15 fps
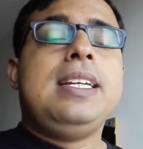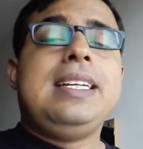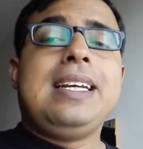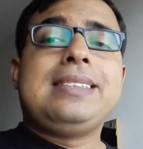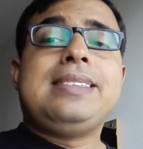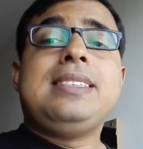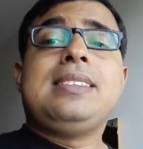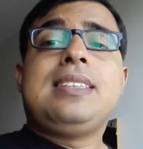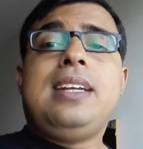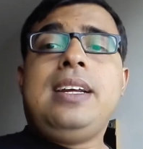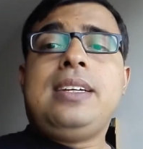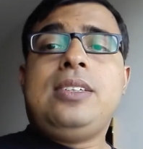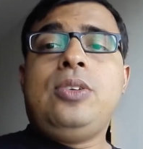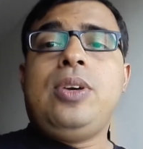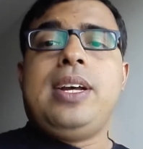Next is
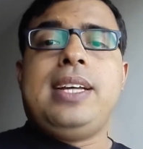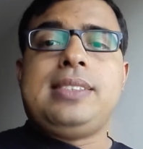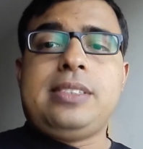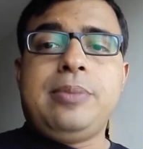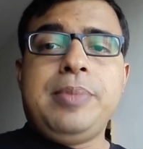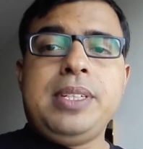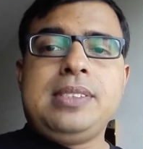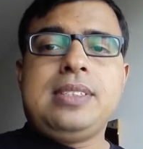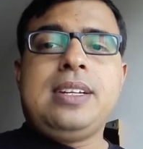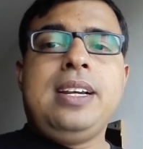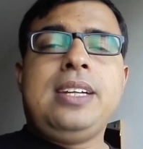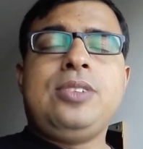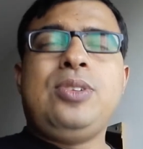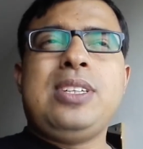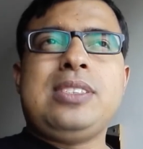click to SMS.
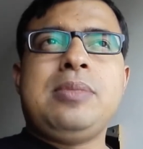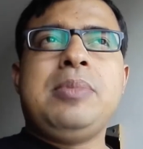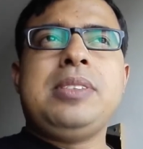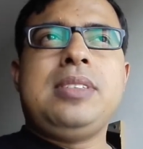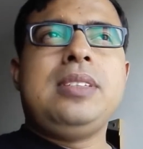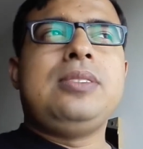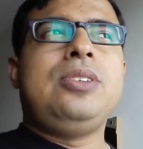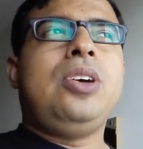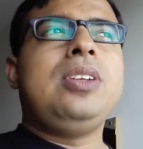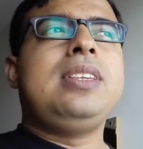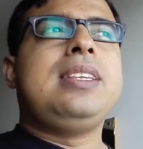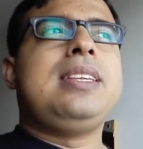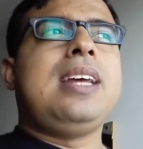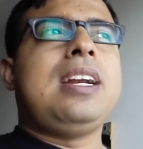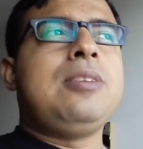Click to SMS is
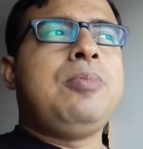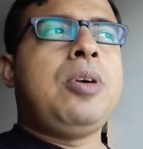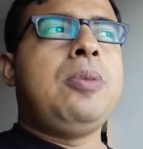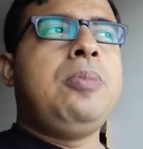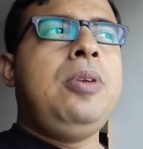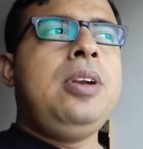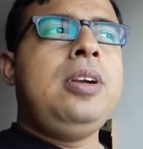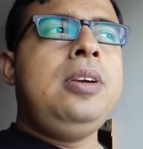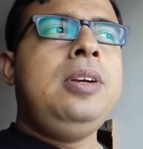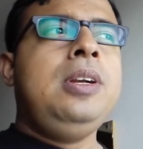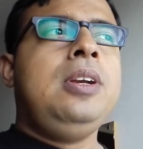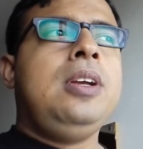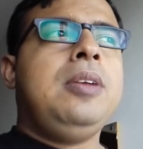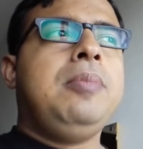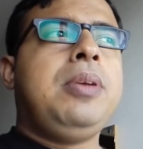not that popular
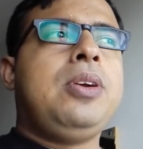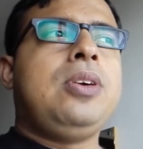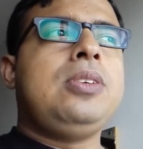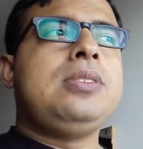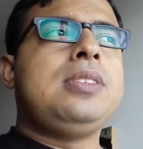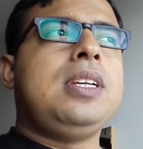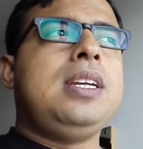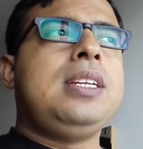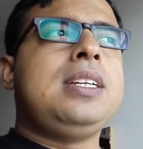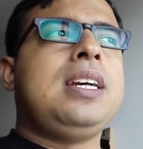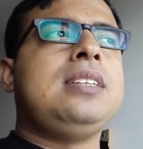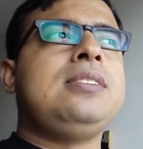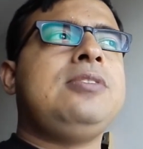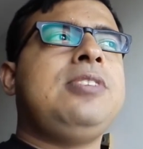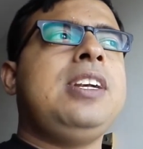because it
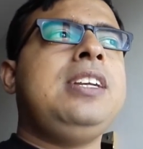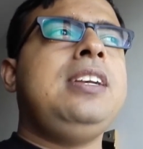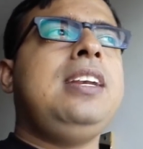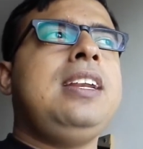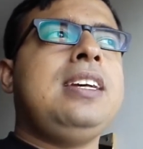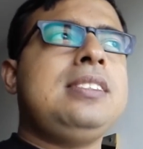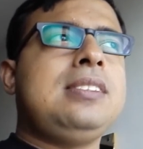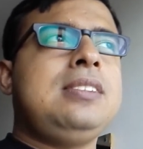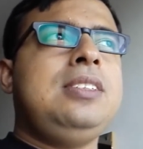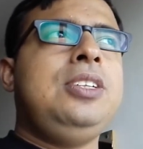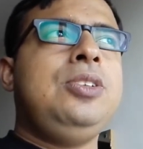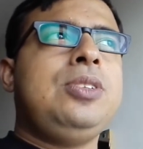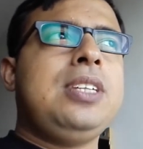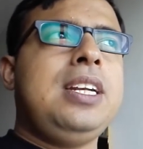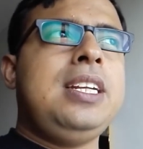has very less
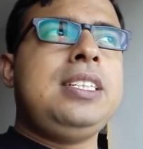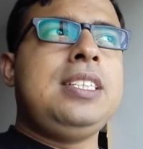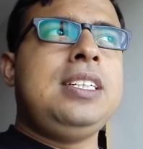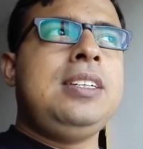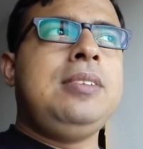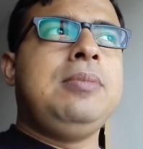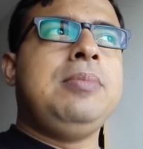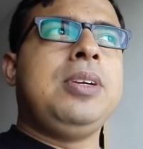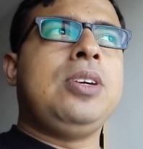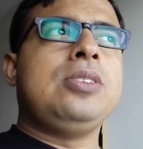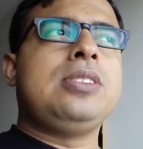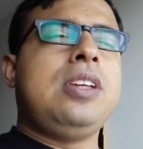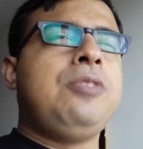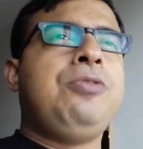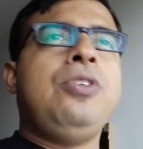utility,
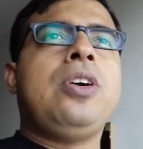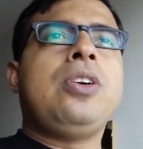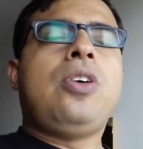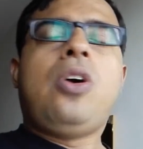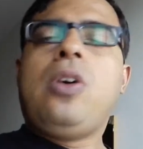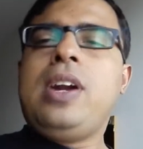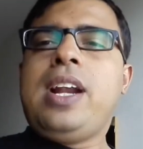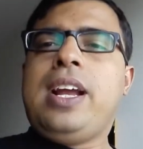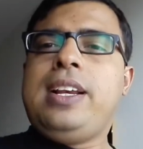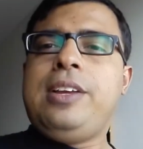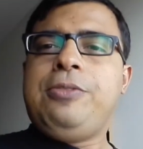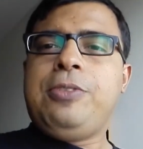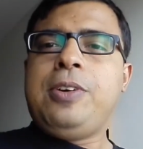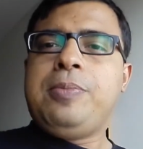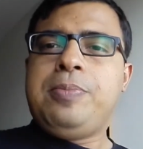because if you are online,
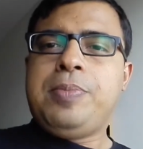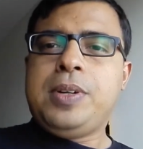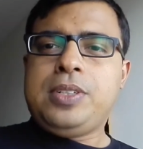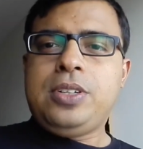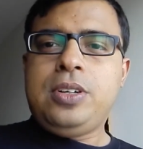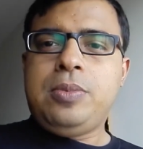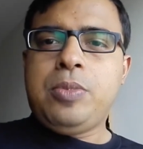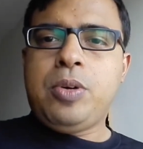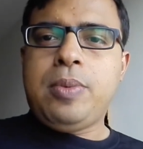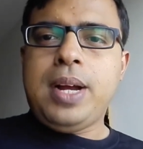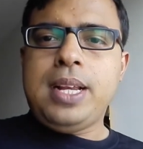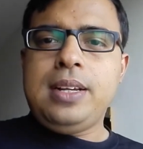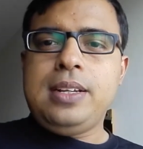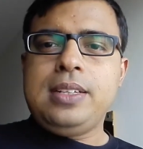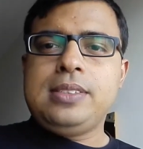if a particular
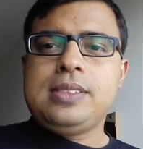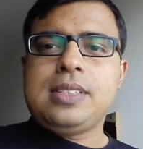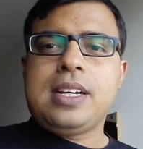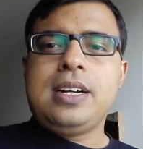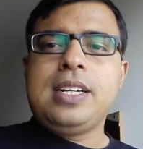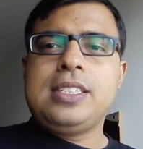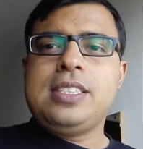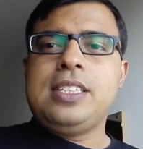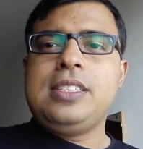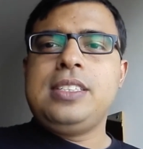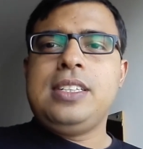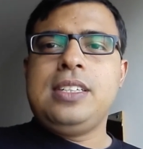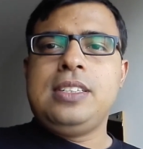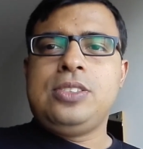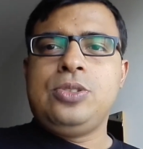mobile is
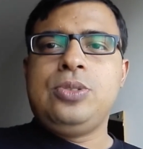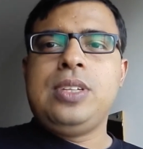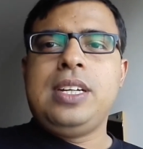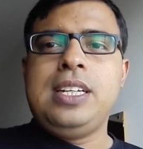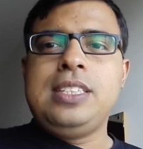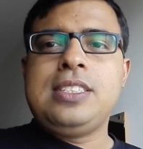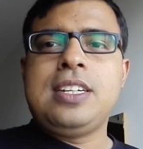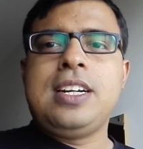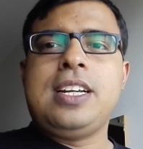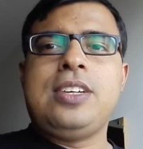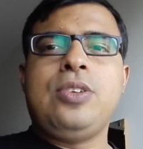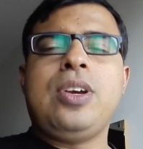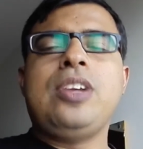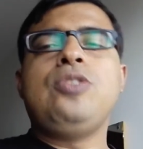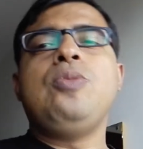connected to the internet,
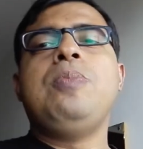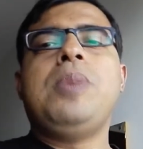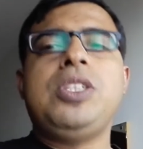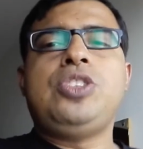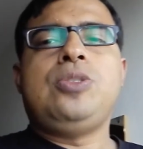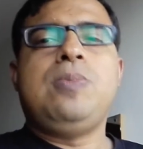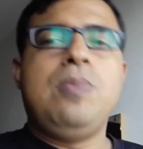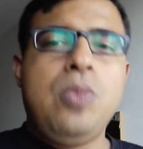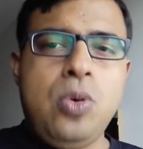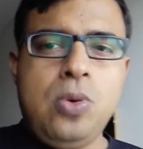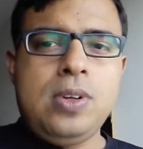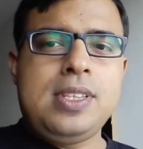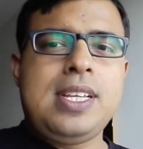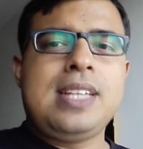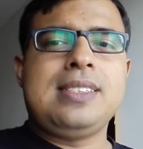you can do much
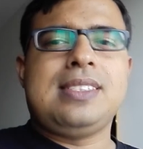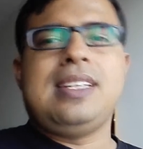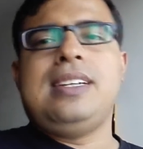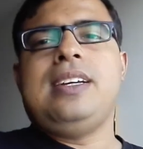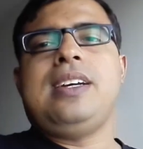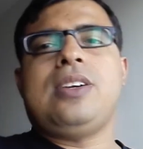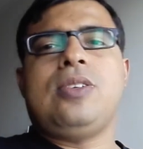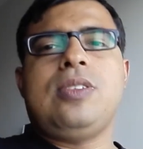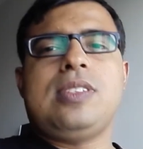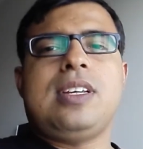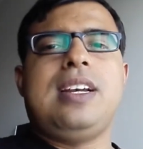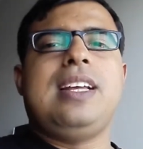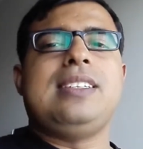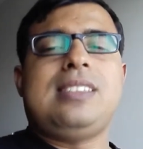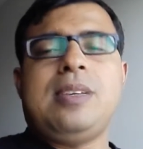more than sending across
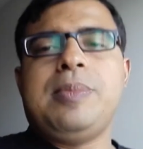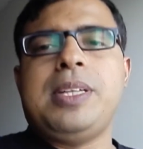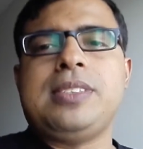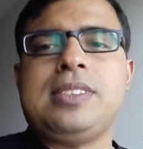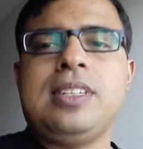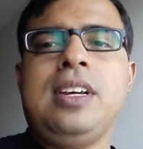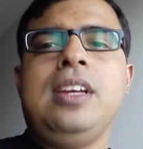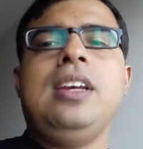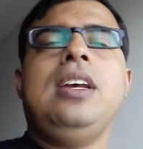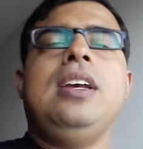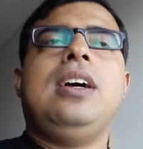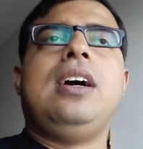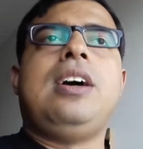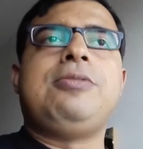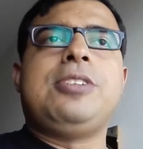an SMS
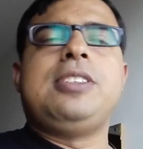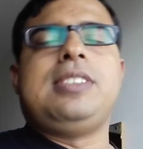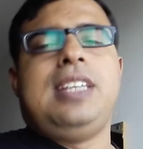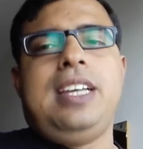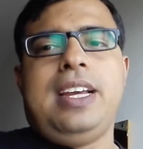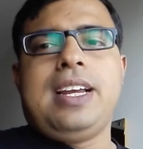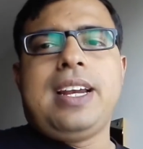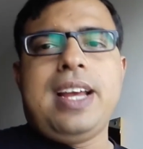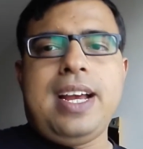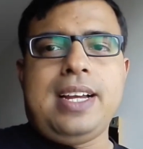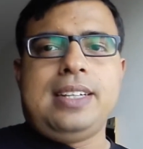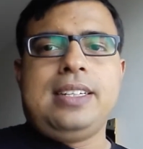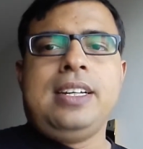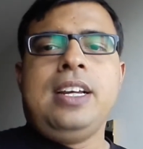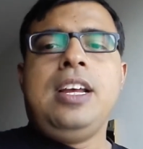after seeing an
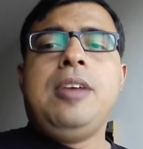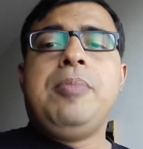ad.